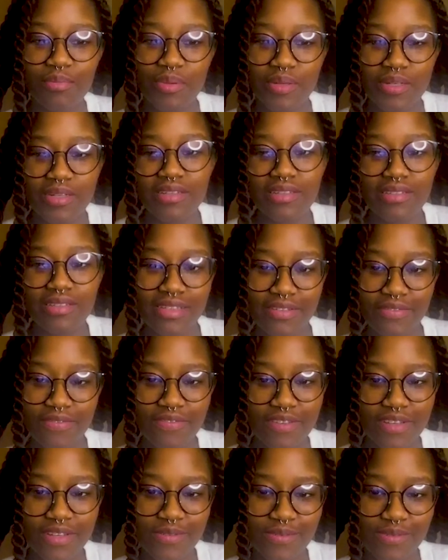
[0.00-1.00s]
But
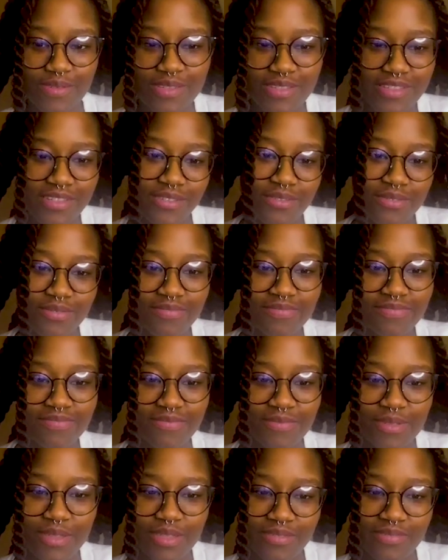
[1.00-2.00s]
if they don't see you,
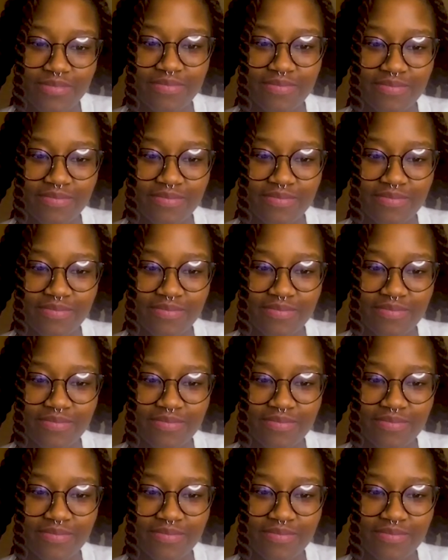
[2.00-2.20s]
well.